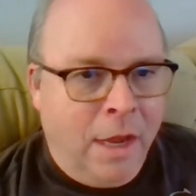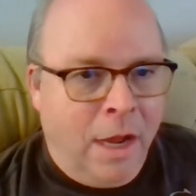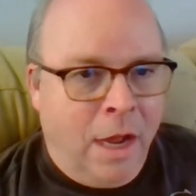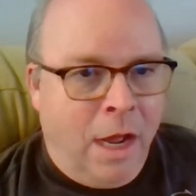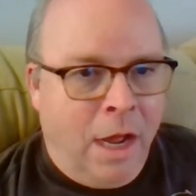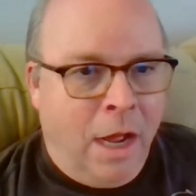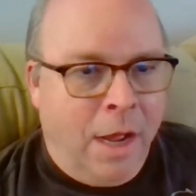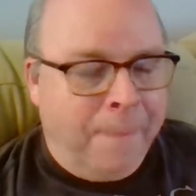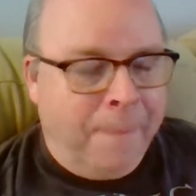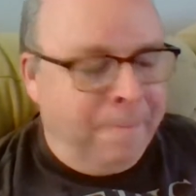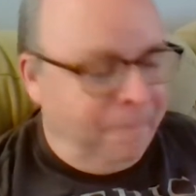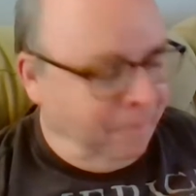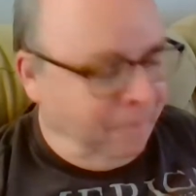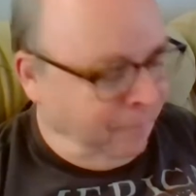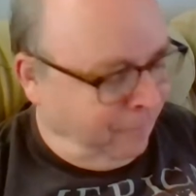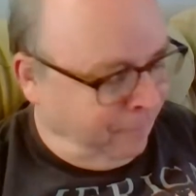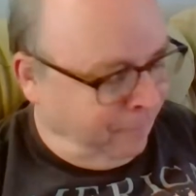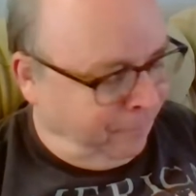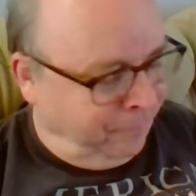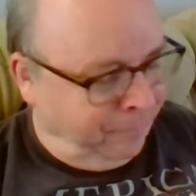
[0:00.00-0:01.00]
Um,
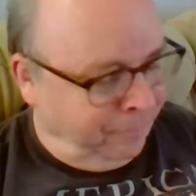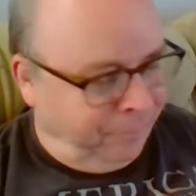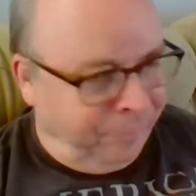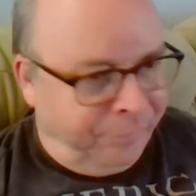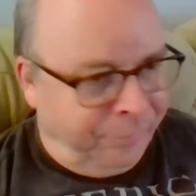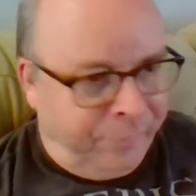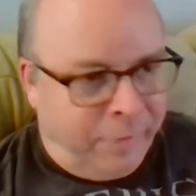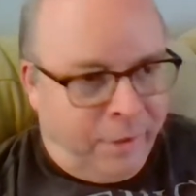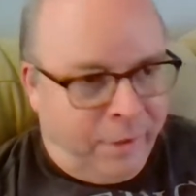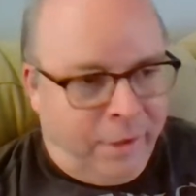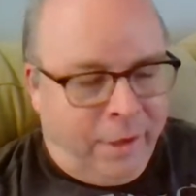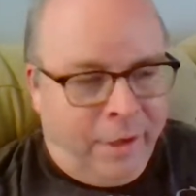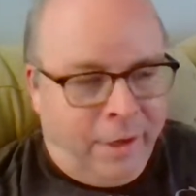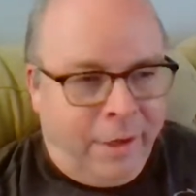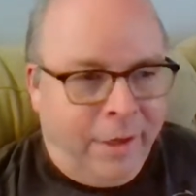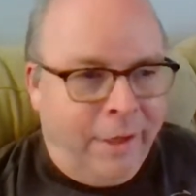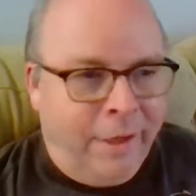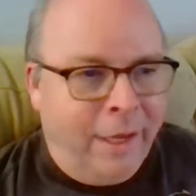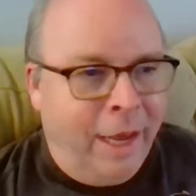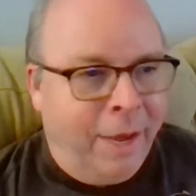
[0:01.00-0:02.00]

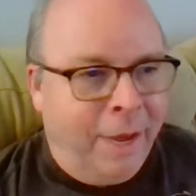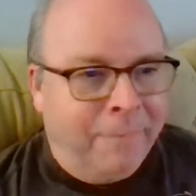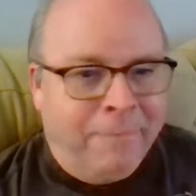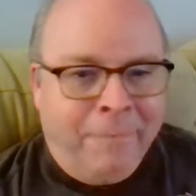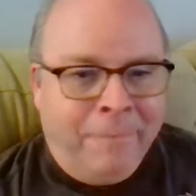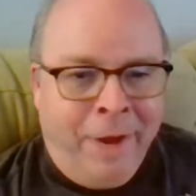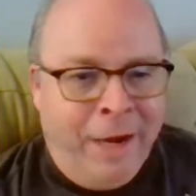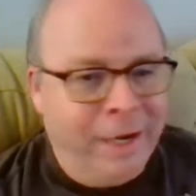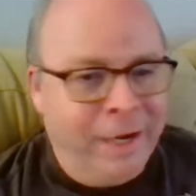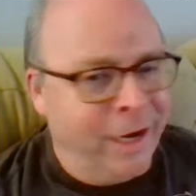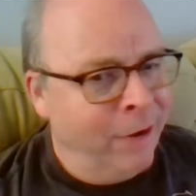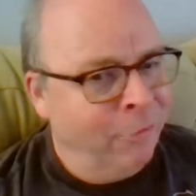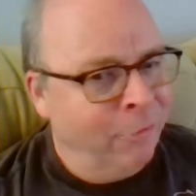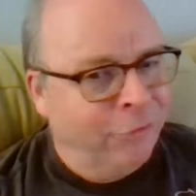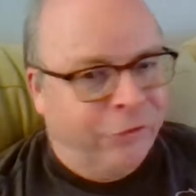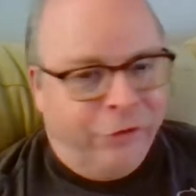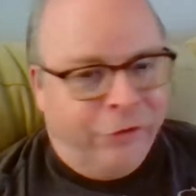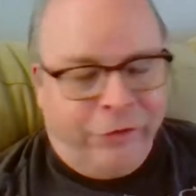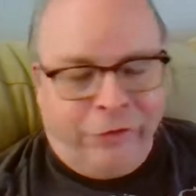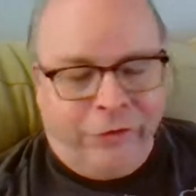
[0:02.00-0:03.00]
yeah, my day
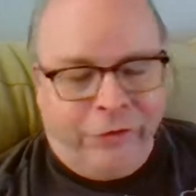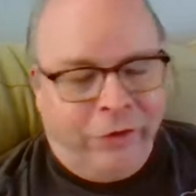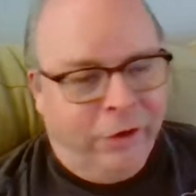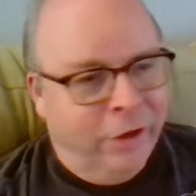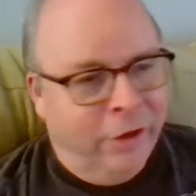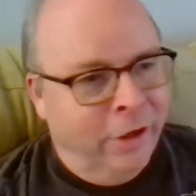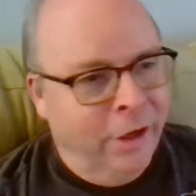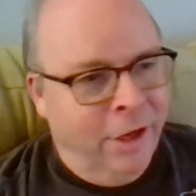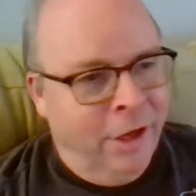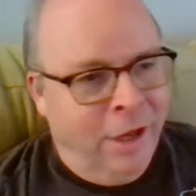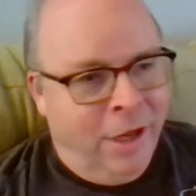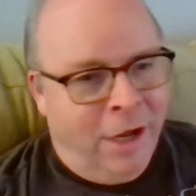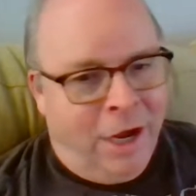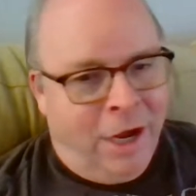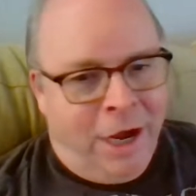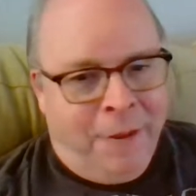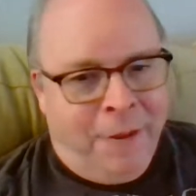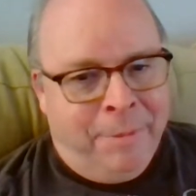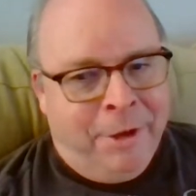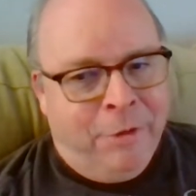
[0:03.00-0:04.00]
was just,
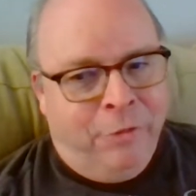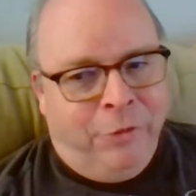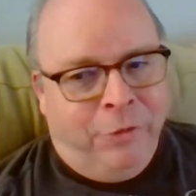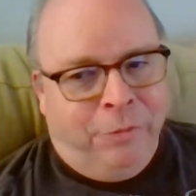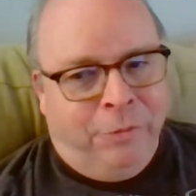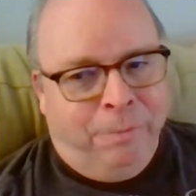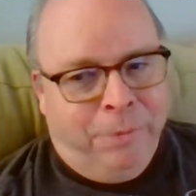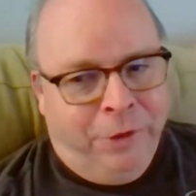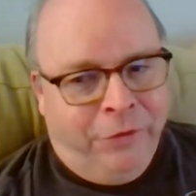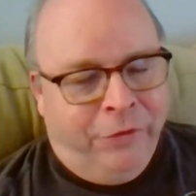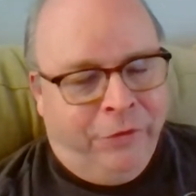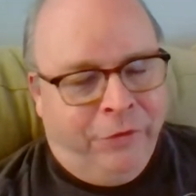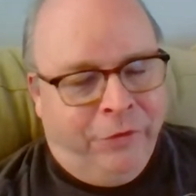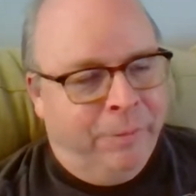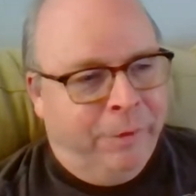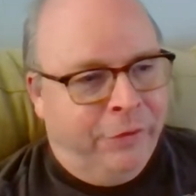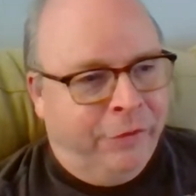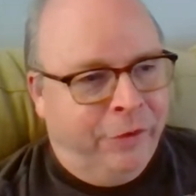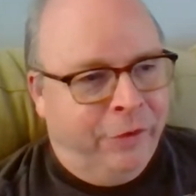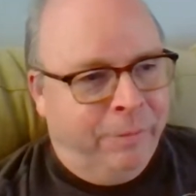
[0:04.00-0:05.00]
I mean, it was busy,
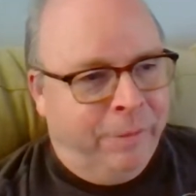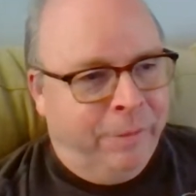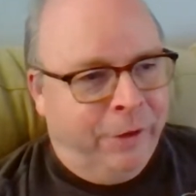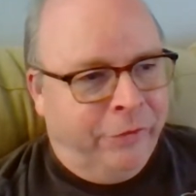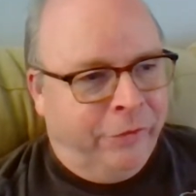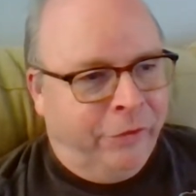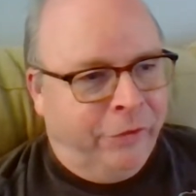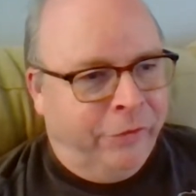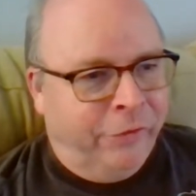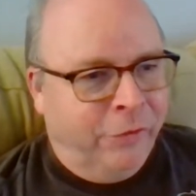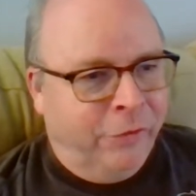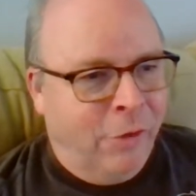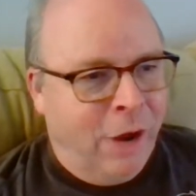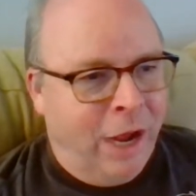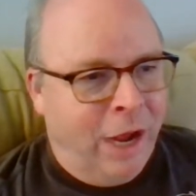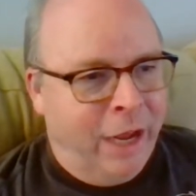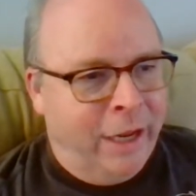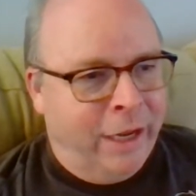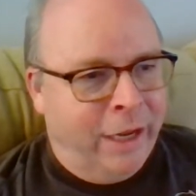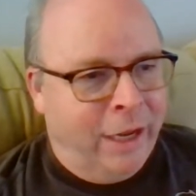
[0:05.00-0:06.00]
busy, busy. So
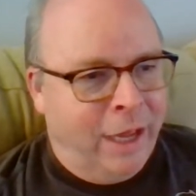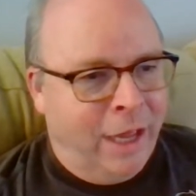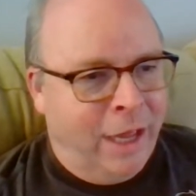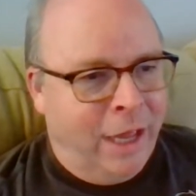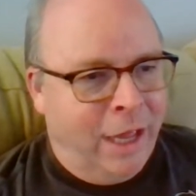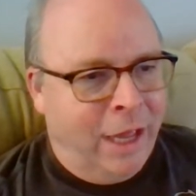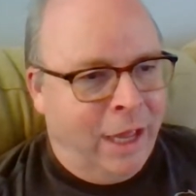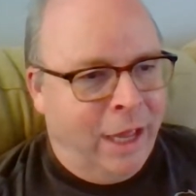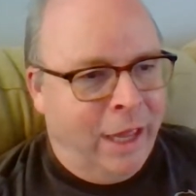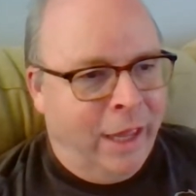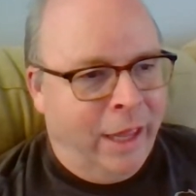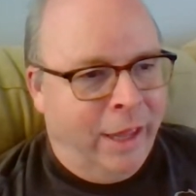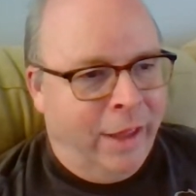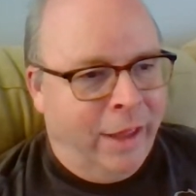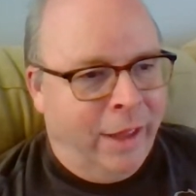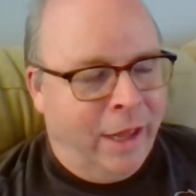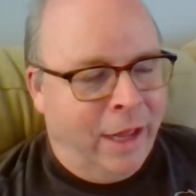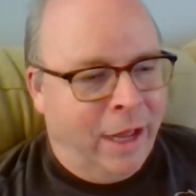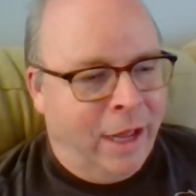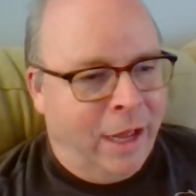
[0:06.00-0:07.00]
I
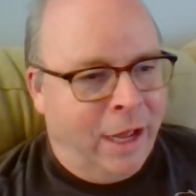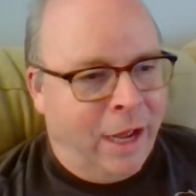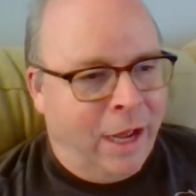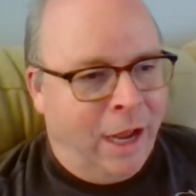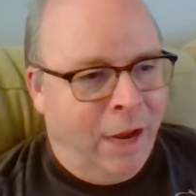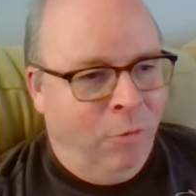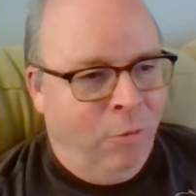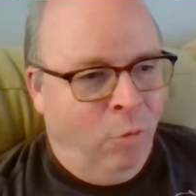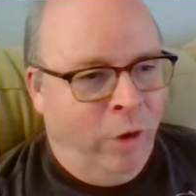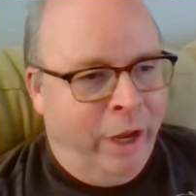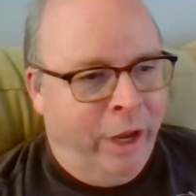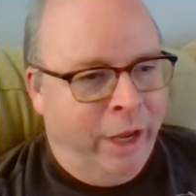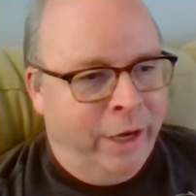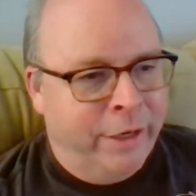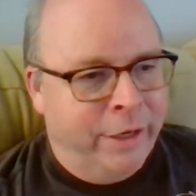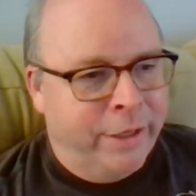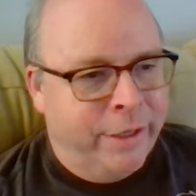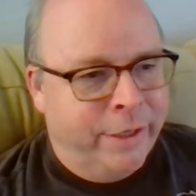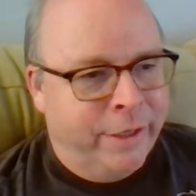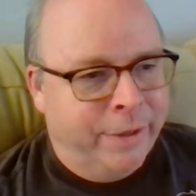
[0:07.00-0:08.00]

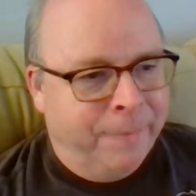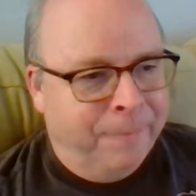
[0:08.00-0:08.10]
went,